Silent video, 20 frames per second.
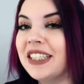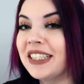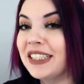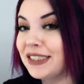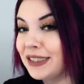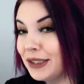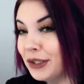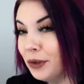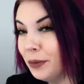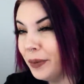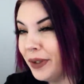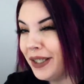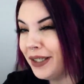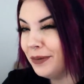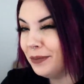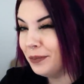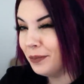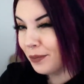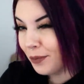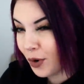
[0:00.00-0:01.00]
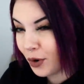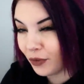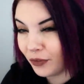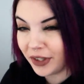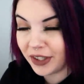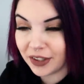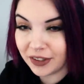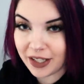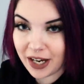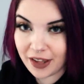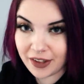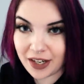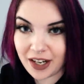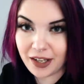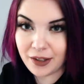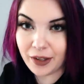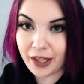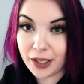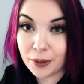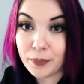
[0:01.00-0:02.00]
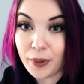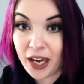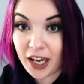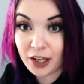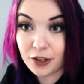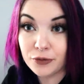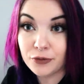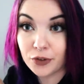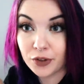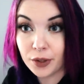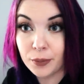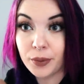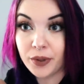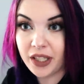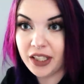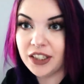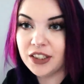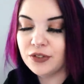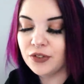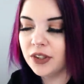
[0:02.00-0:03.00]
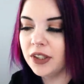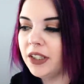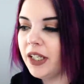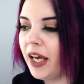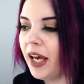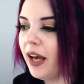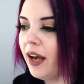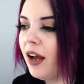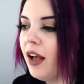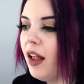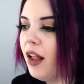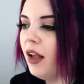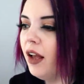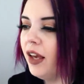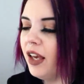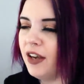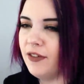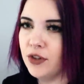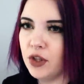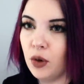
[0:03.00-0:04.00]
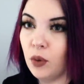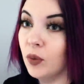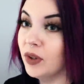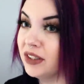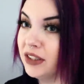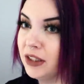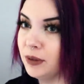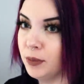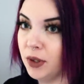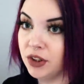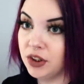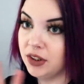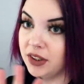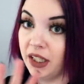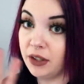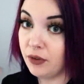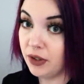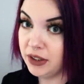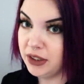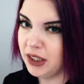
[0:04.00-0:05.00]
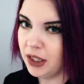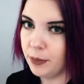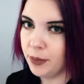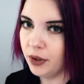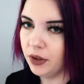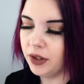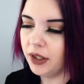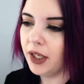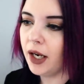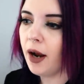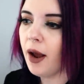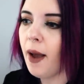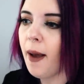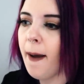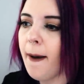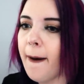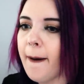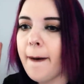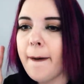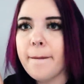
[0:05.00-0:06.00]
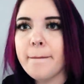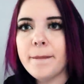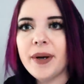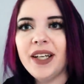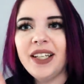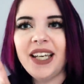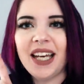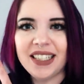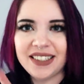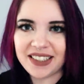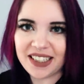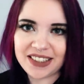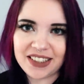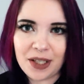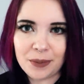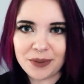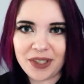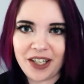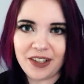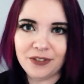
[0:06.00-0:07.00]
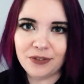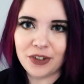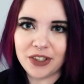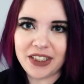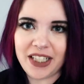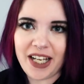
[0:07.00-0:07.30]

Like it's a little bit more real now that I like paid for the place for the day, even though it wasn't as much as like renting a building. But yes, that's the update for